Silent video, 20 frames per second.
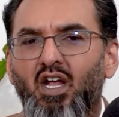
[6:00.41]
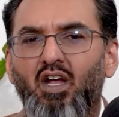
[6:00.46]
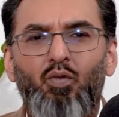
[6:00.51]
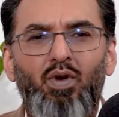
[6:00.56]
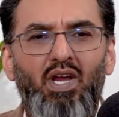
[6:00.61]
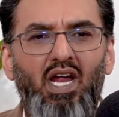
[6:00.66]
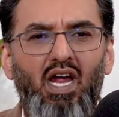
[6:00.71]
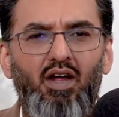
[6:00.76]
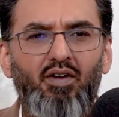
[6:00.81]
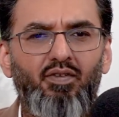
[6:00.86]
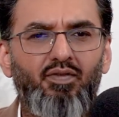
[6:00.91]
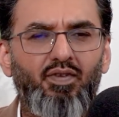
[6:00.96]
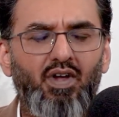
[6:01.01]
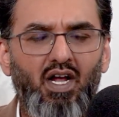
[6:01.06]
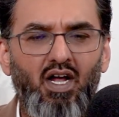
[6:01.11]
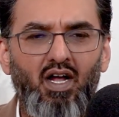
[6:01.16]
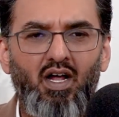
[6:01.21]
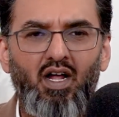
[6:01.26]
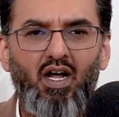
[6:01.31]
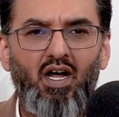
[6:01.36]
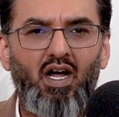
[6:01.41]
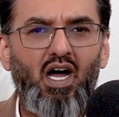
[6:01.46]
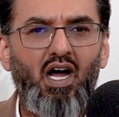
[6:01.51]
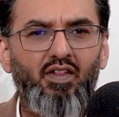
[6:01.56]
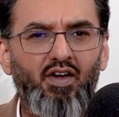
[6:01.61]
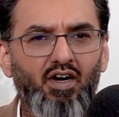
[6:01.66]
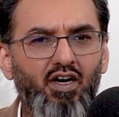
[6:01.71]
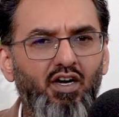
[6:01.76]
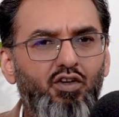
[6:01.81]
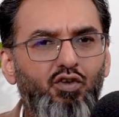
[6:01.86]
We have
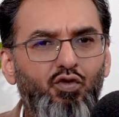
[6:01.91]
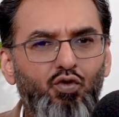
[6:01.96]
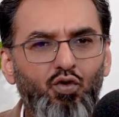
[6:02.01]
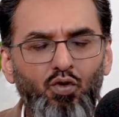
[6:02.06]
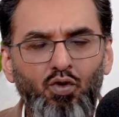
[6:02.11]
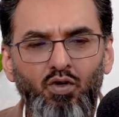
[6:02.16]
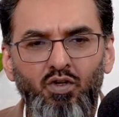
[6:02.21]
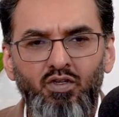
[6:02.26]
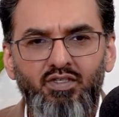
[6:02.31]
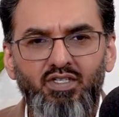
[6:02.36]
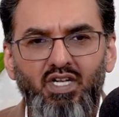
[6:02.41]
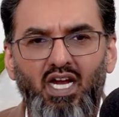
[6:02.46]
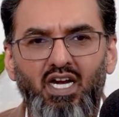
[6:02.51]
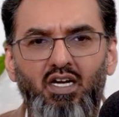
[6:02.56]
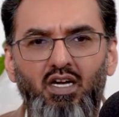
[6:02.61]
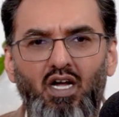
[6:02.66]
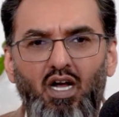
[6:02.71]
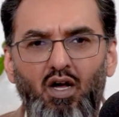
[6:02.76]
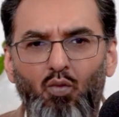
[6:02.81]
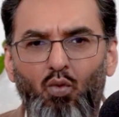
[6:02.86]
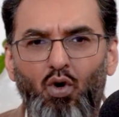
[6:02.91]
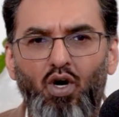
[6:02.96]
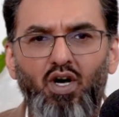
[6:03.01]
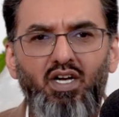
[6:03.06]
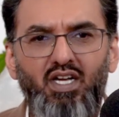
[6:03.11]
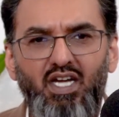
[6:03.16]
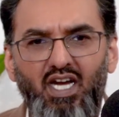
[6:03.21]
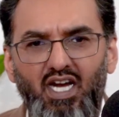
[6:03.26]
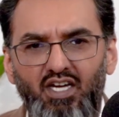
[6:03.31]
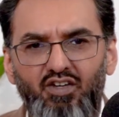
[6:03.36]
other tools like
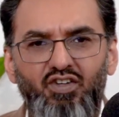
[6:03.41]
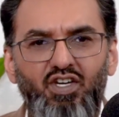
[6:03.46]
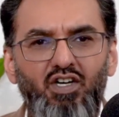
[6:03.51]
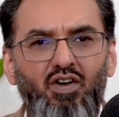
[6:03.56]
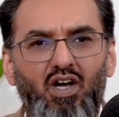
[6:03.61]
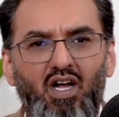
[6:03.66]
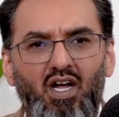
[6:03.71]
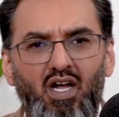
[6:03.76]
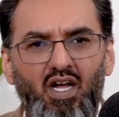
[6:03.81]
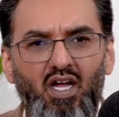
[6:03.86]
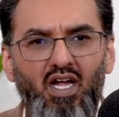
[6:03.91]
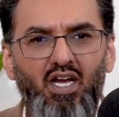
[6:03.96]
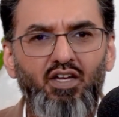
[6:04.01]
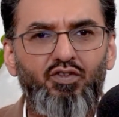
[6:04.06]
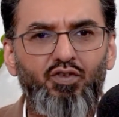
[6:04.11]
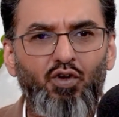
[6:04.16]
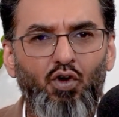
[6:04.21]
Workday, Jira, and so